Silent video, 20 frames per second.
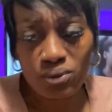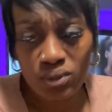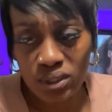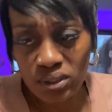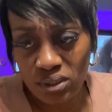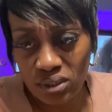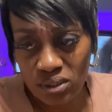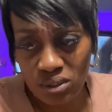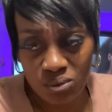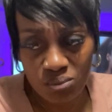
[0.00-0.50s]
I
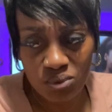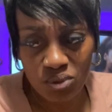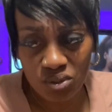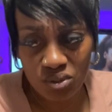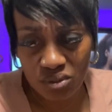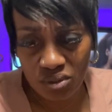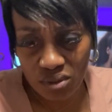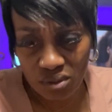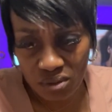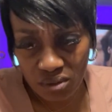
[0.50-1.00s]
think someone's
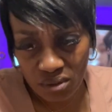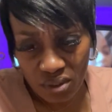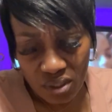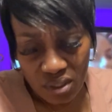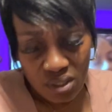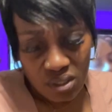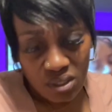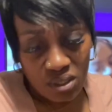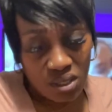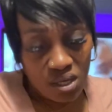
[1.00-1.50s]
trying to
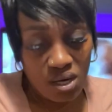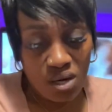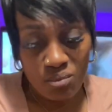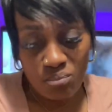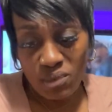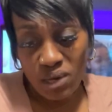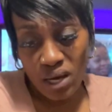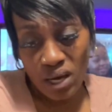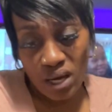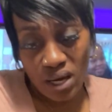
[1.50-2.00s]
come
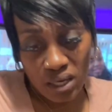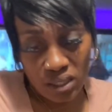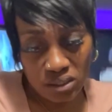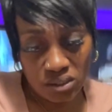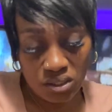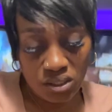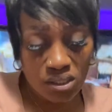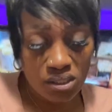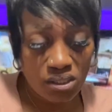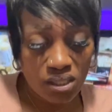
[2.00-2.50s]
back,
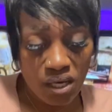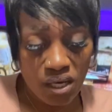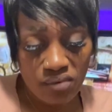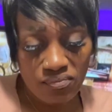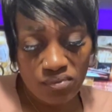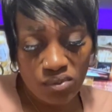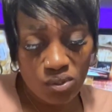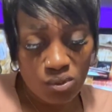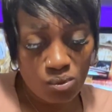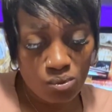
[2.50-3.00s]
chase after
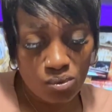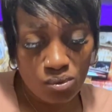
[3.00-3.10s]
you.